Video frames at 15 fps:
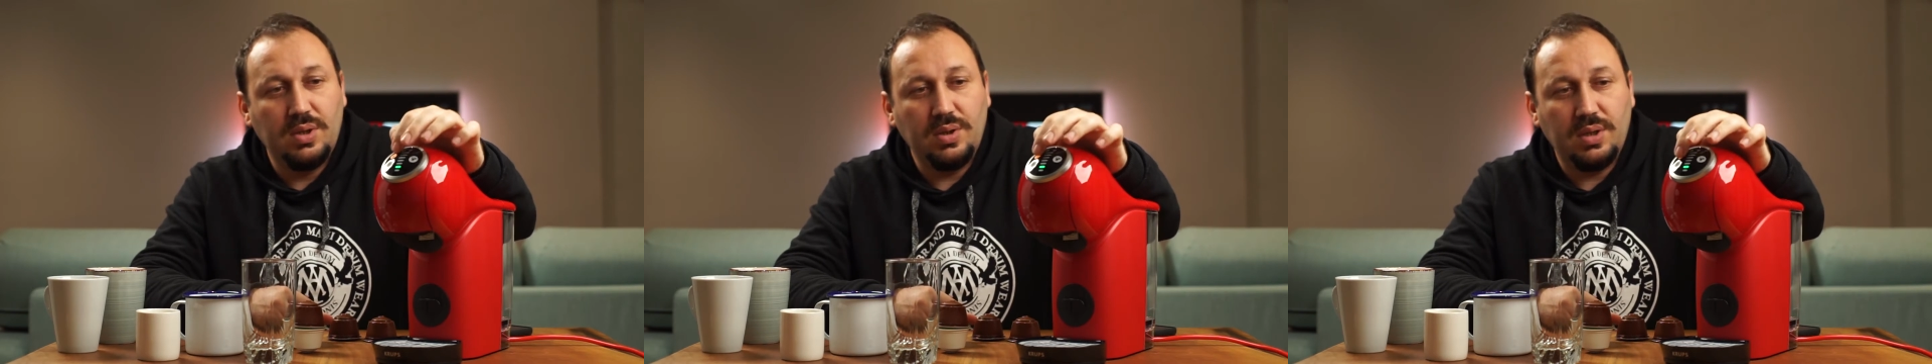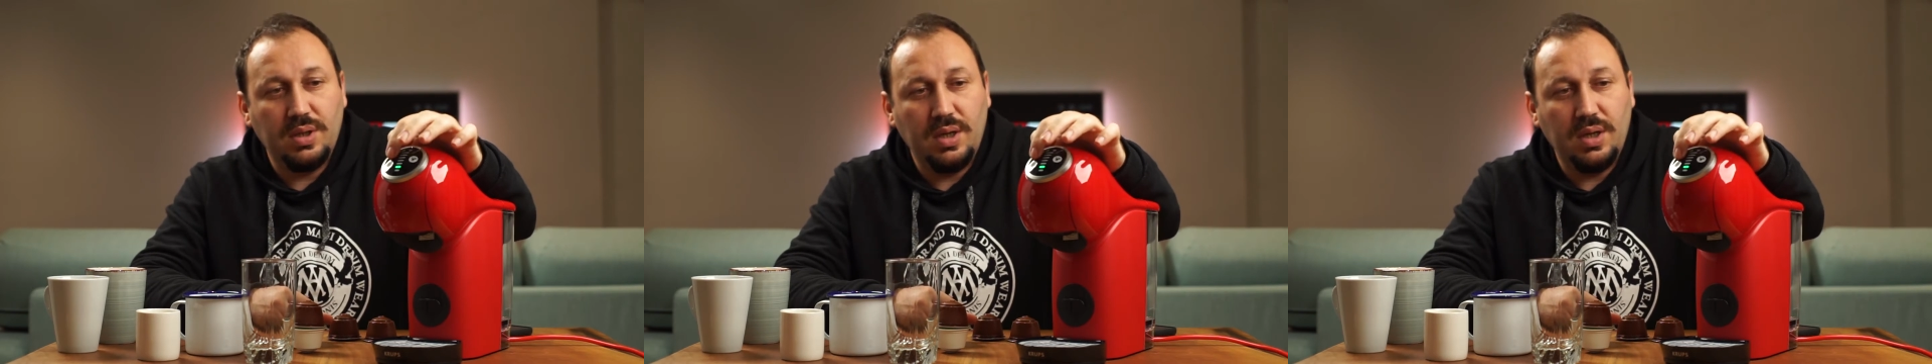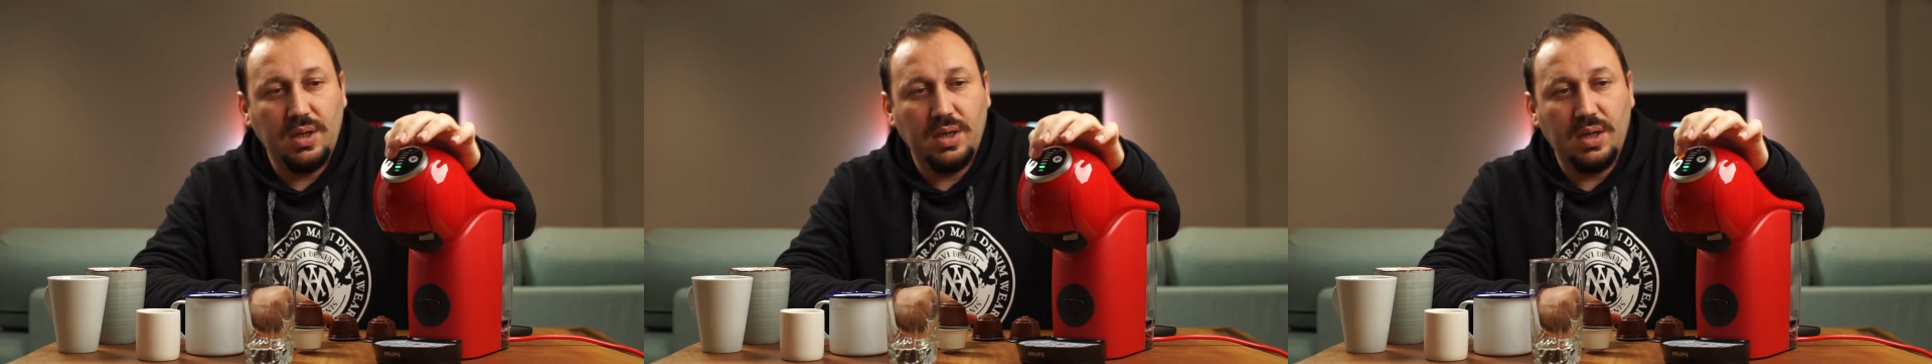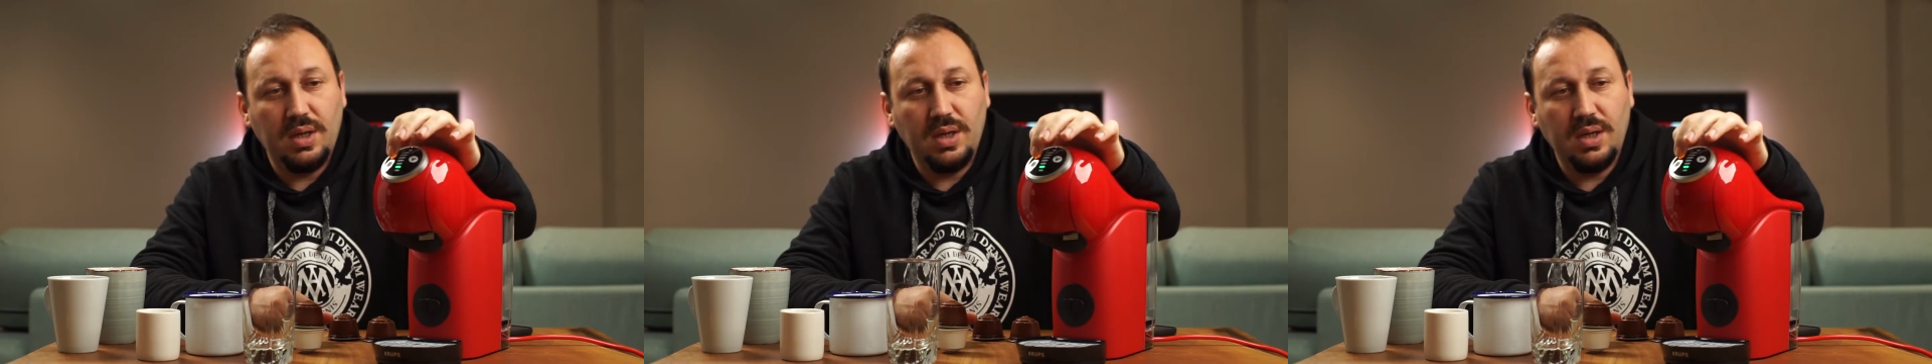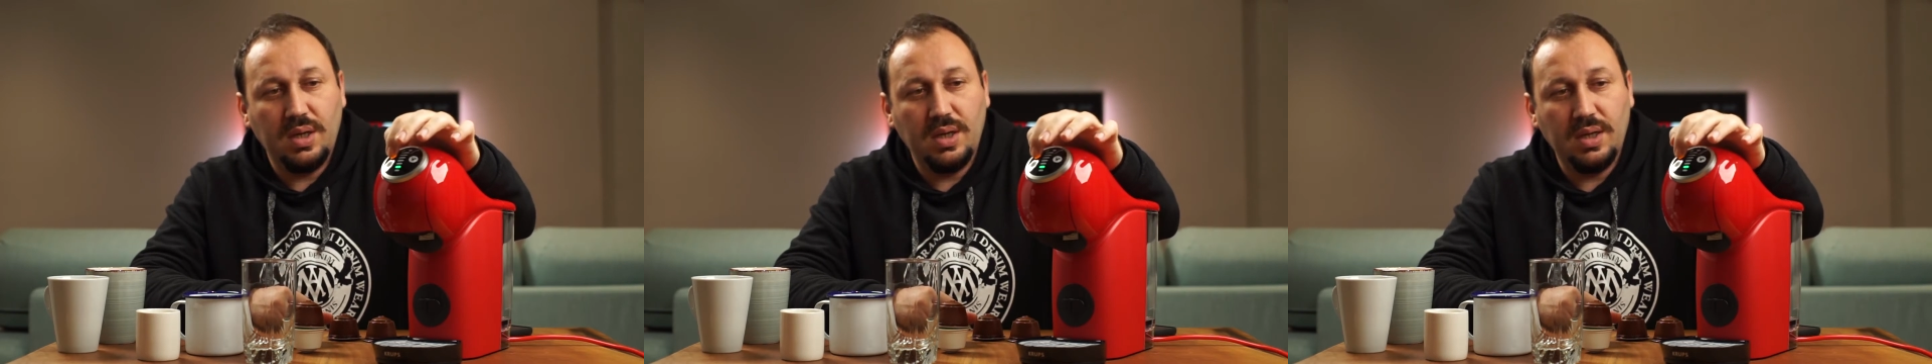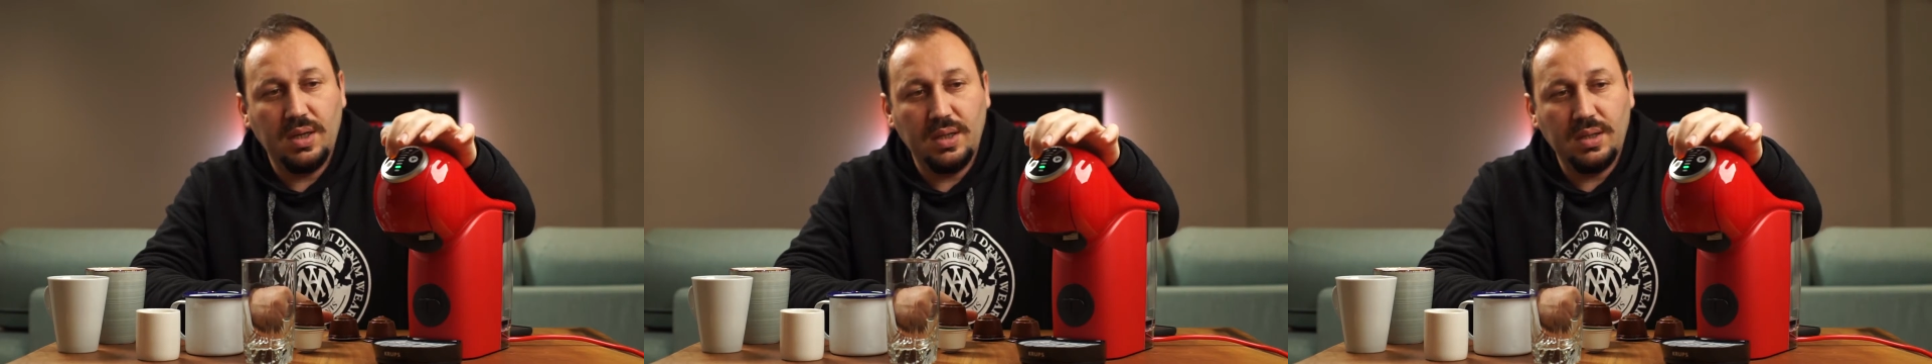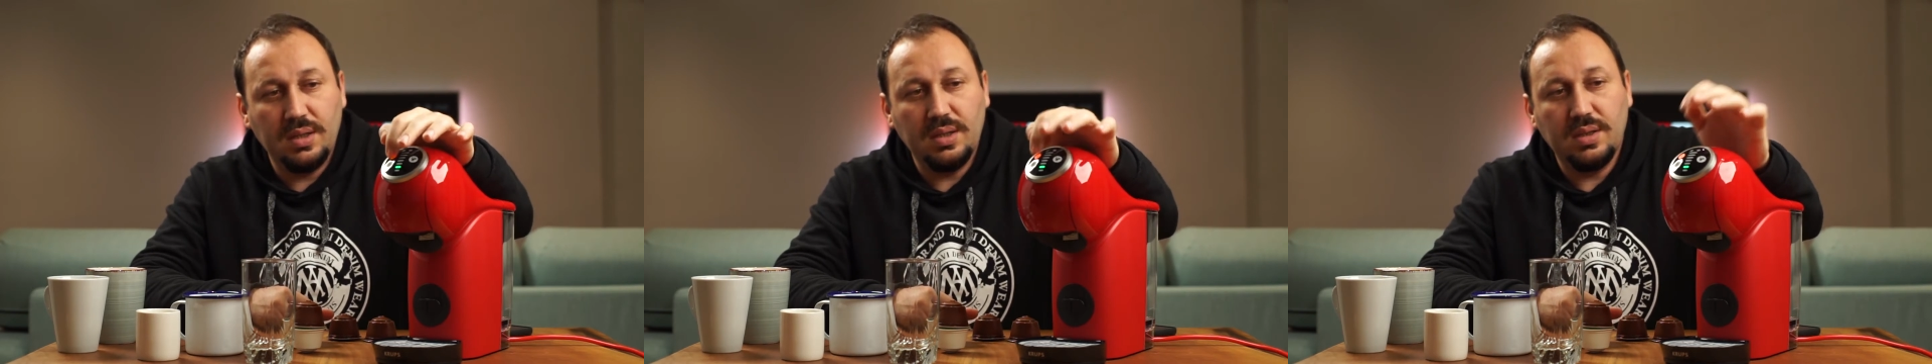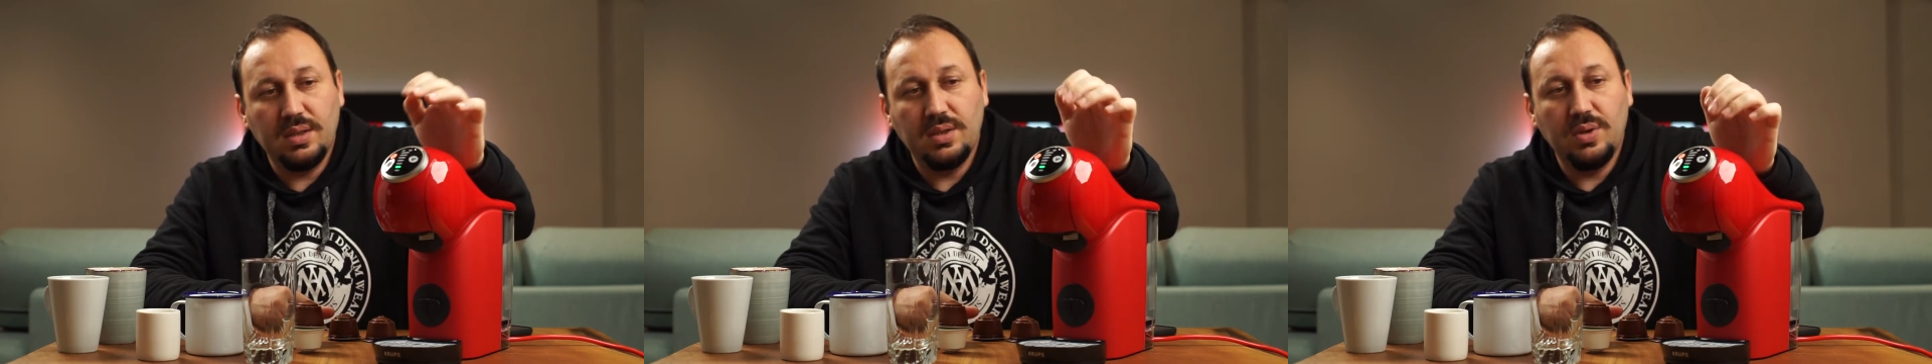Okay,
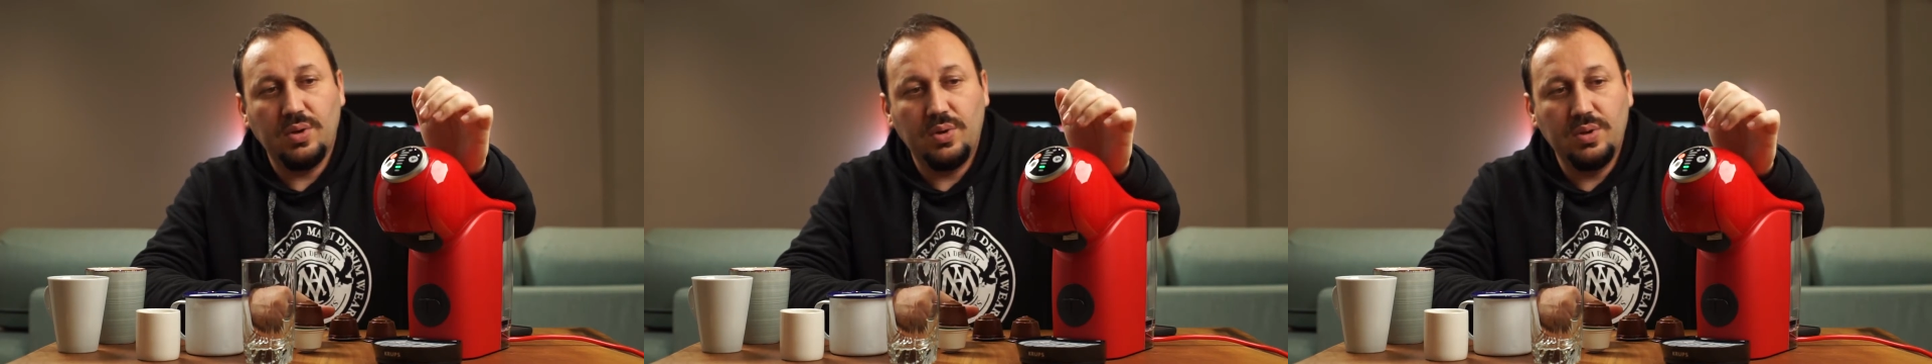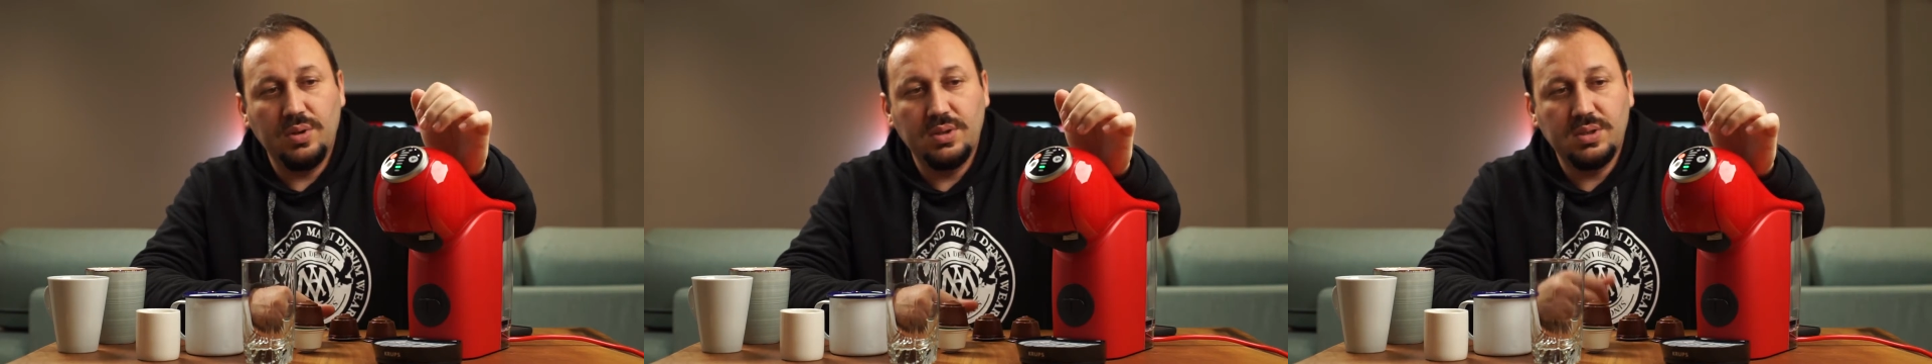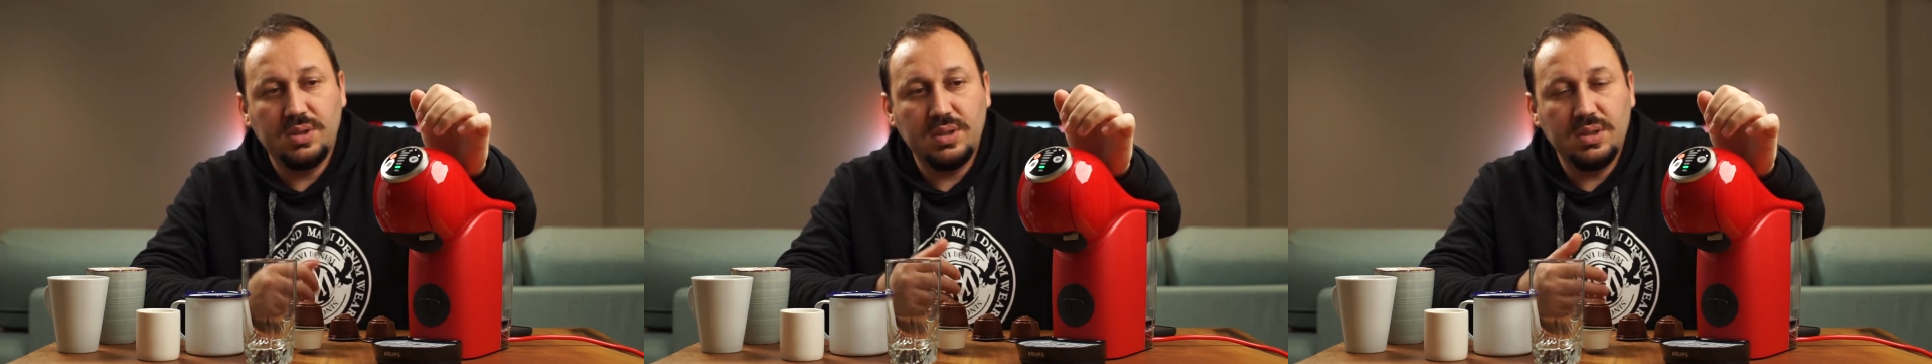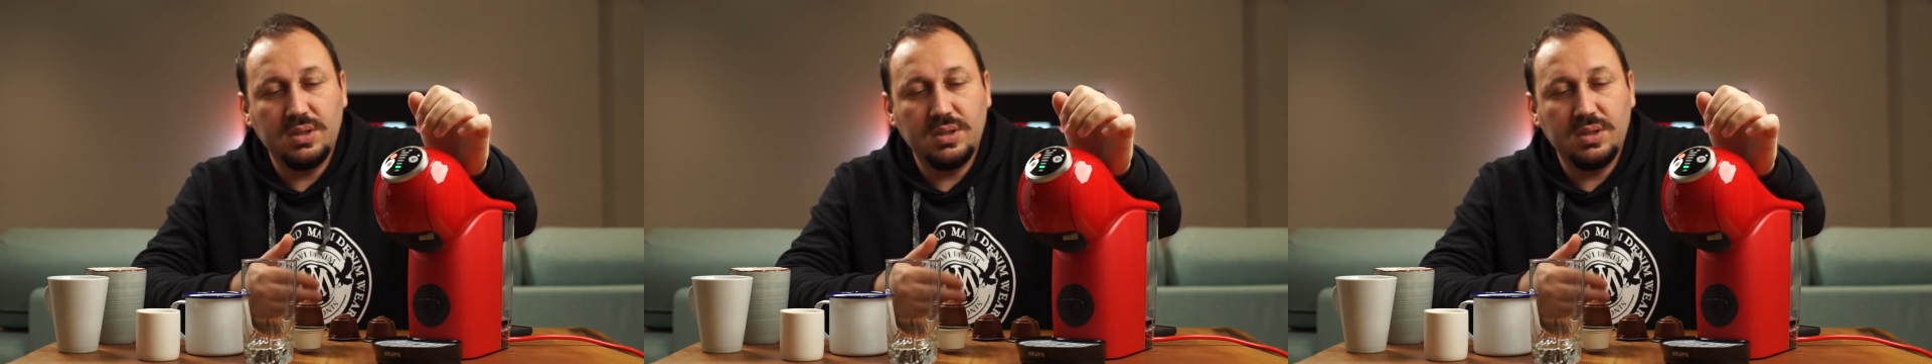and orange